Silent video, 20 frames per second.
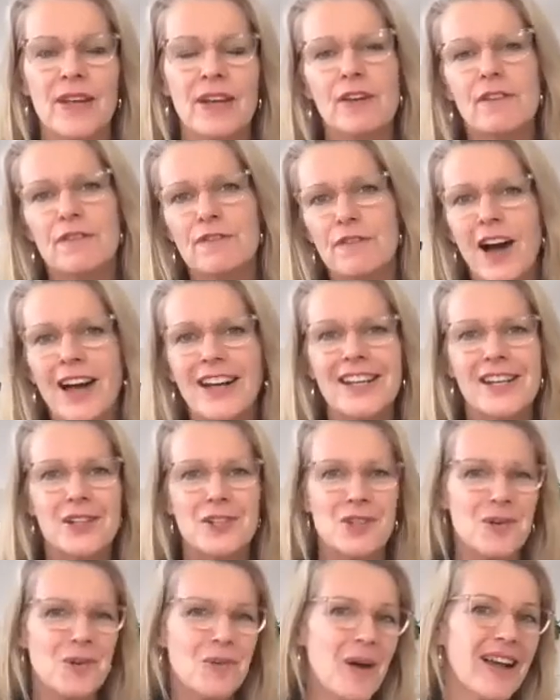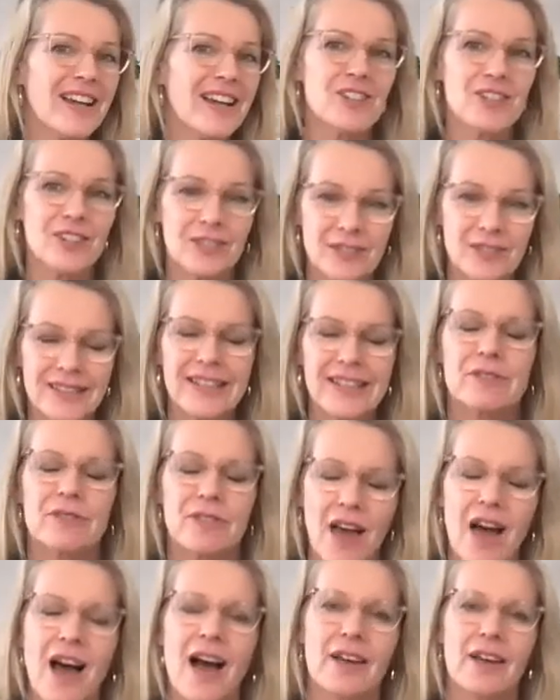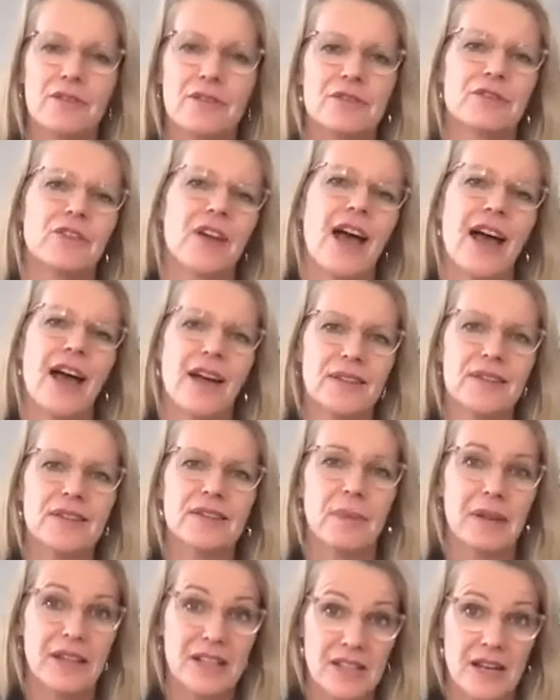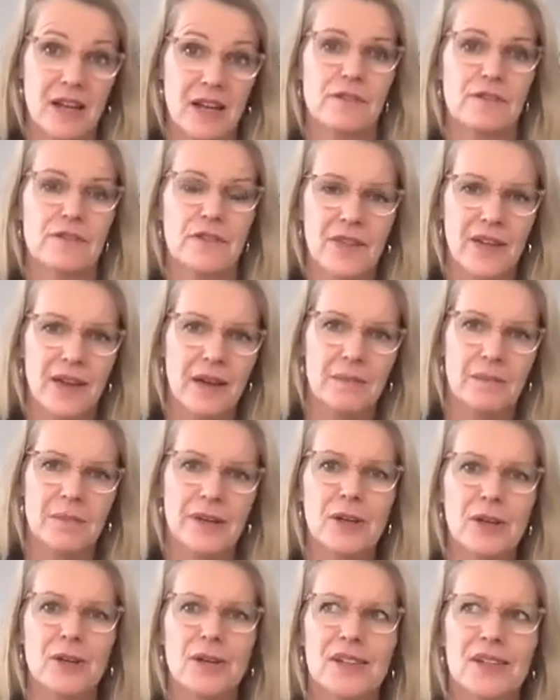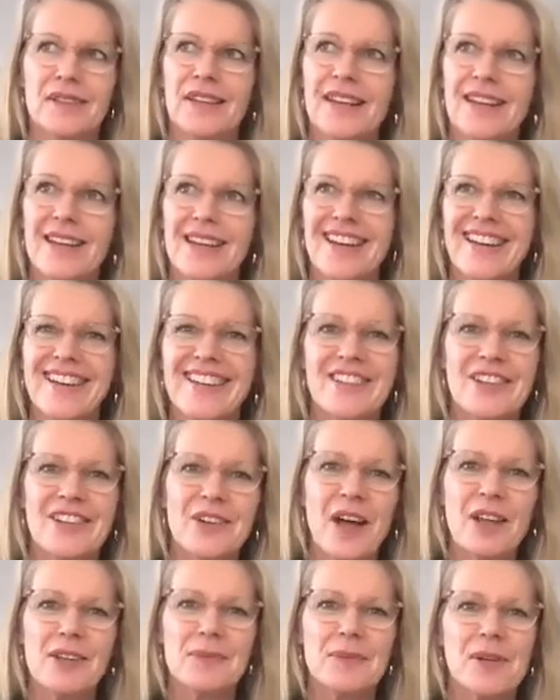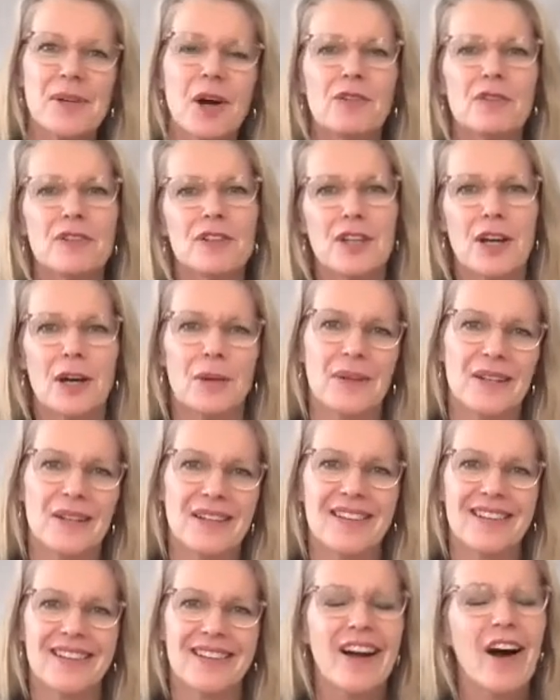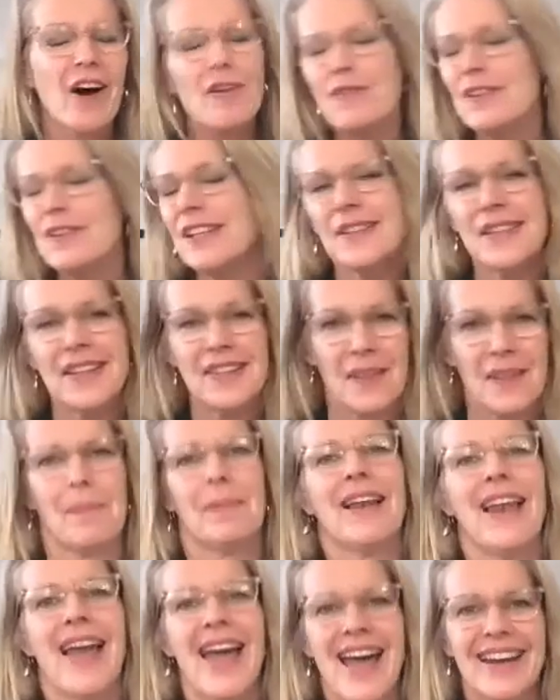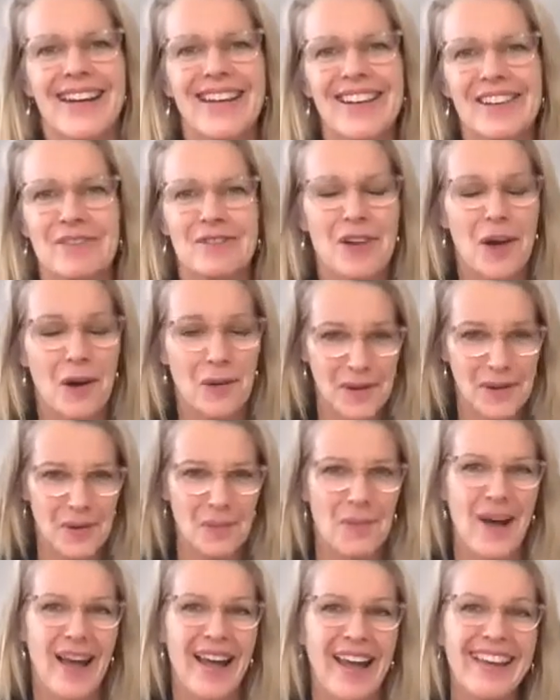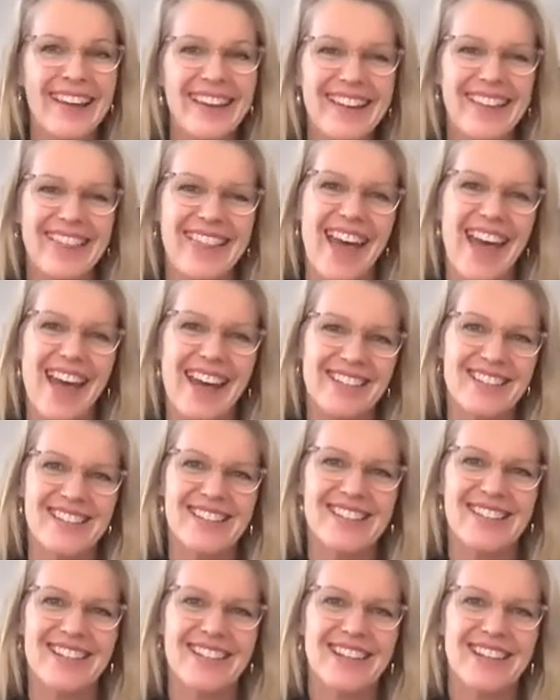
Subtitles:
finding a new way to live life has been tough for them because, as we often know, it often is in the planning of going away that